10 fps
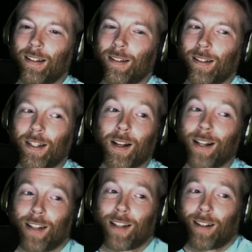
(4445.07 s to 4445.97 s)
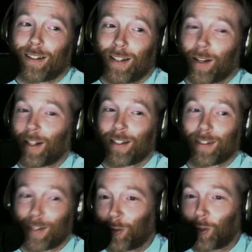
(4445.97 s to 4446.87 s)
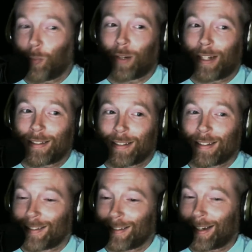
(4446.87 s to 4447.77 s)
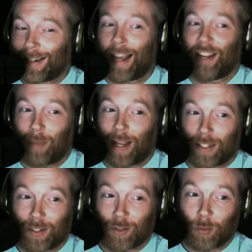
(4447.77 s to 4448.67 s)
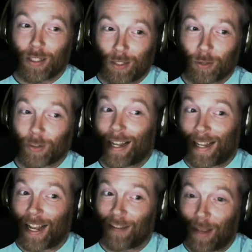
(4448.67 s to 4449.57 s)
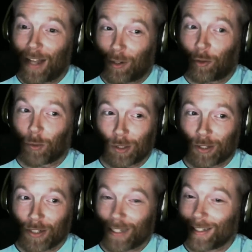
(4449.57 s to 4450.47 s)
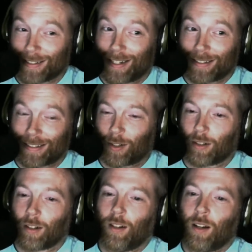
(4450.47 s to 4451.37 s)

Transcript: it's super easy. It's a caveman could do it. Literally, a caveman could throw a grenade. It's not that hard.